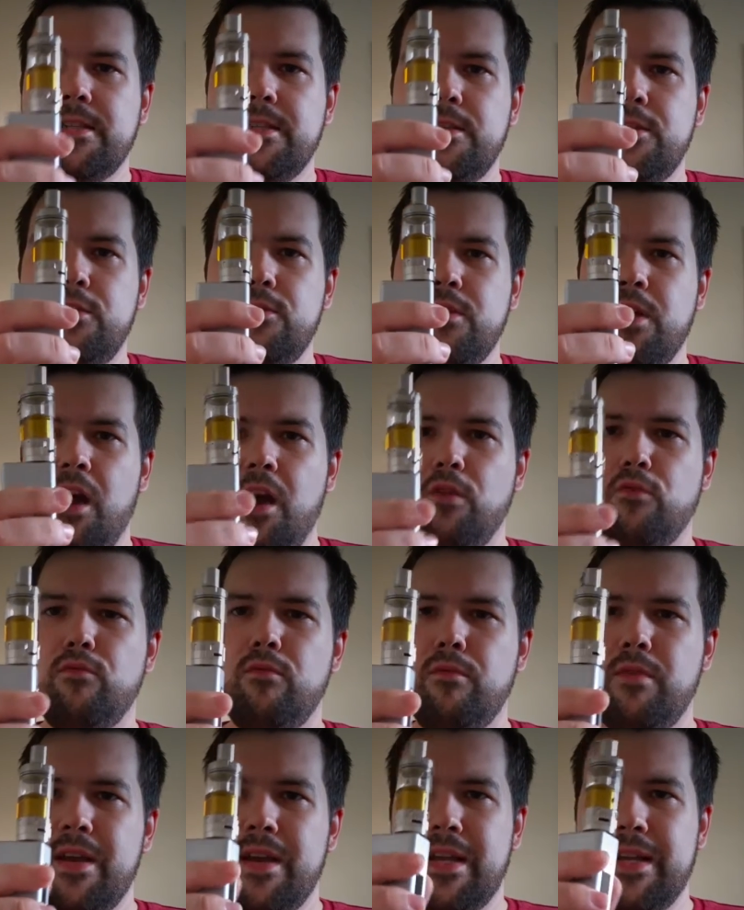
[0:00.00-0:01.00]
You can't
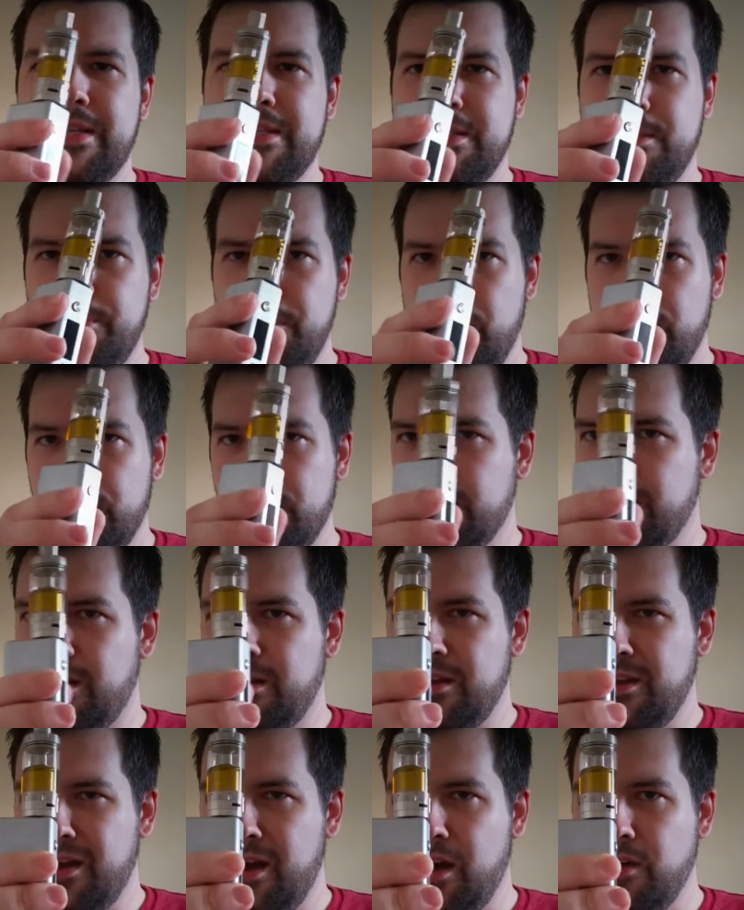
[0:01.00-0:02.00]
really, to be honest, I
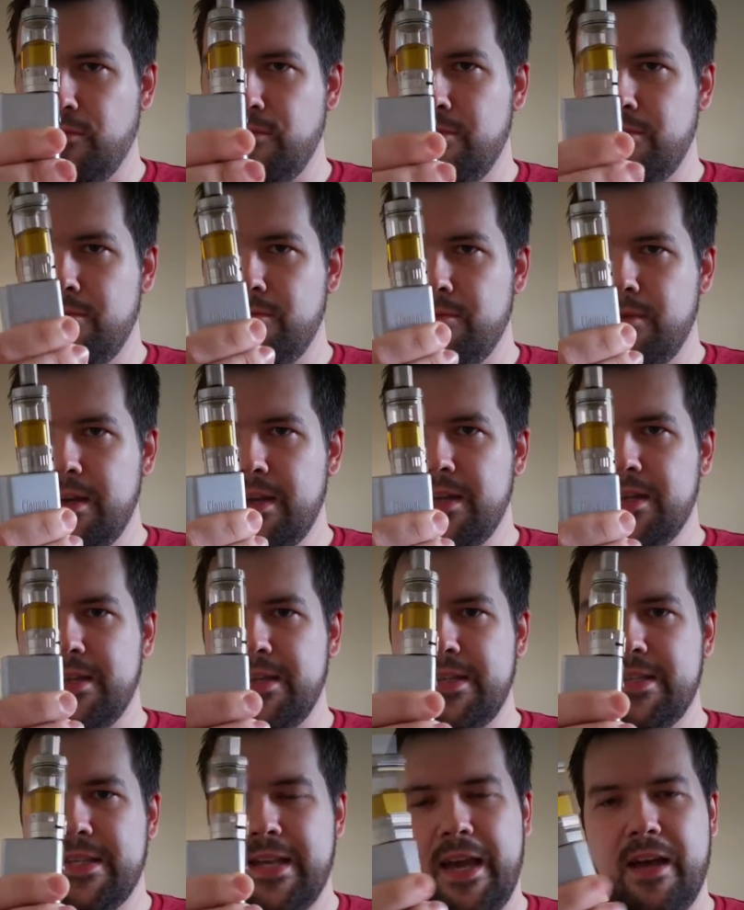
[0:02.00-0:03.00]
can't
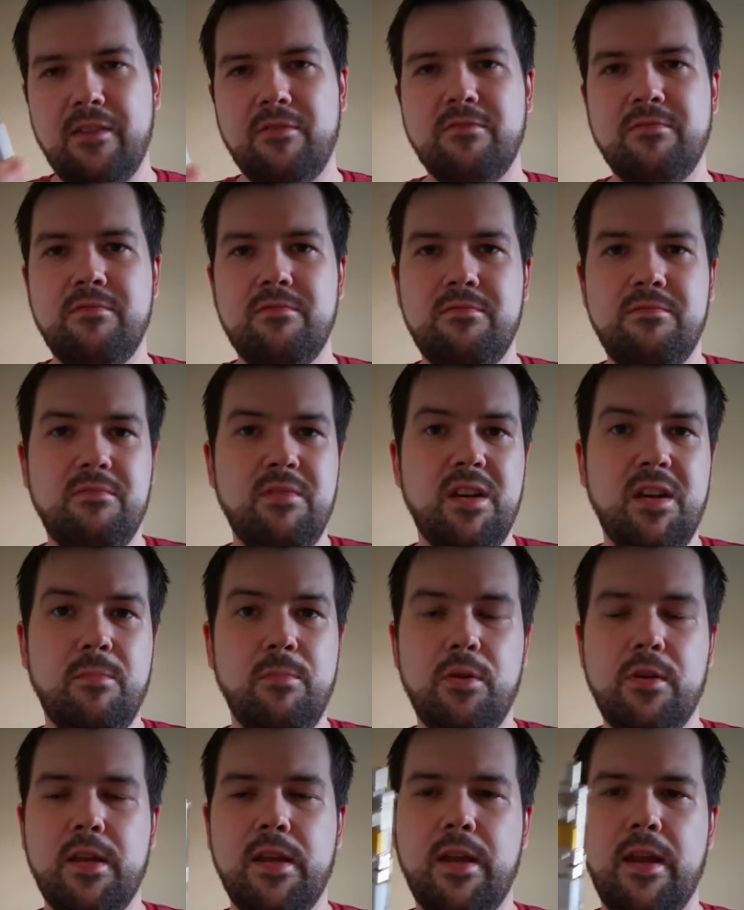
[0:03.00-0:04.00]
really tell when I'm
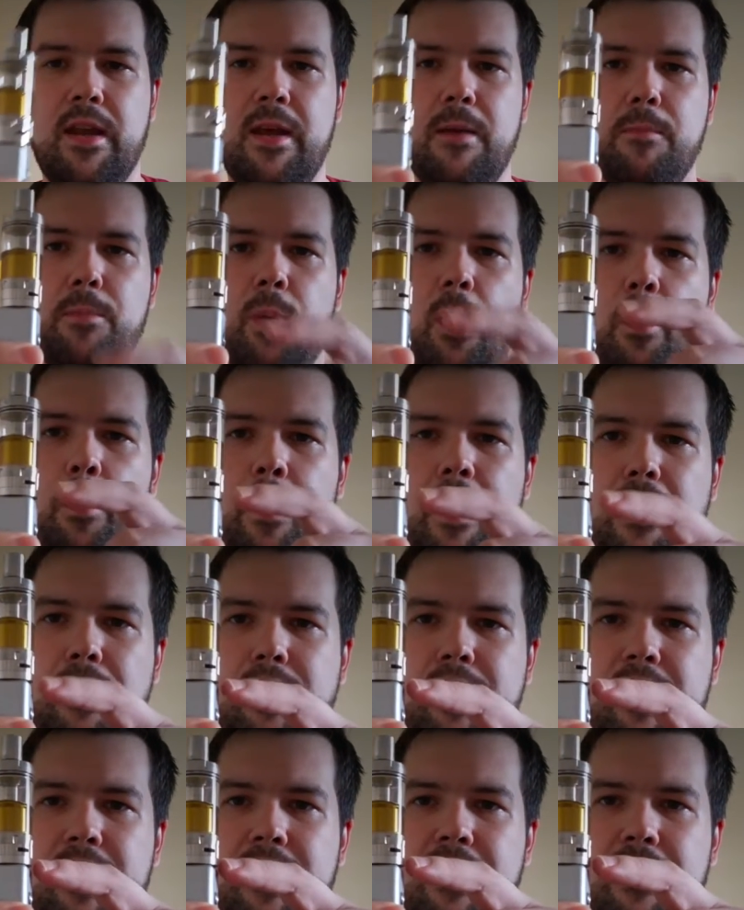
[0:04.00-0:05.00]
looking at it, but
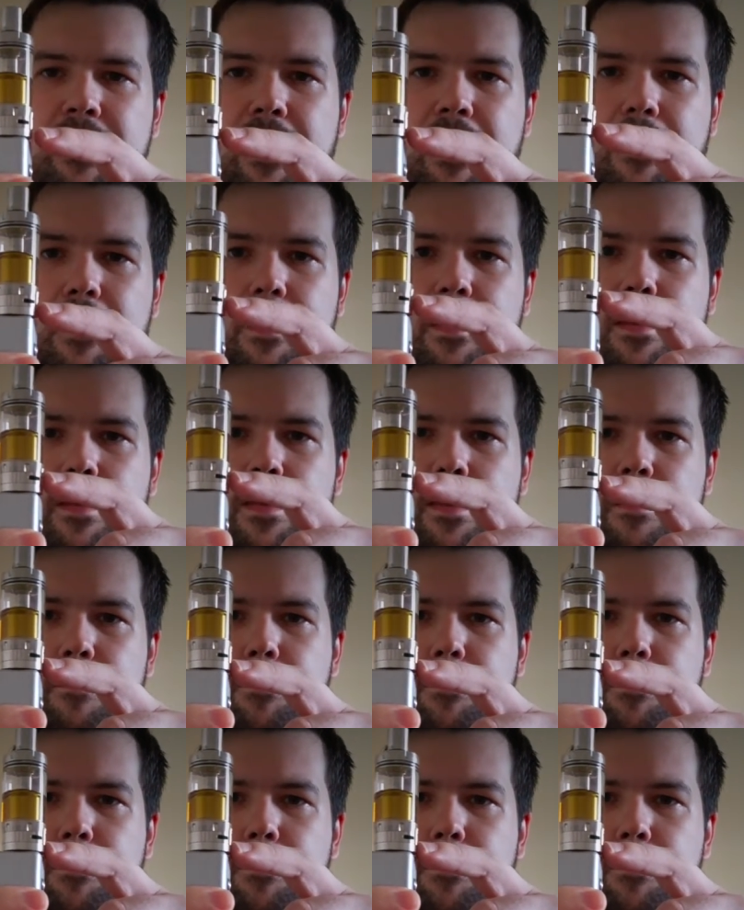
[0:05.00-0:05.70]
basically, yeah, the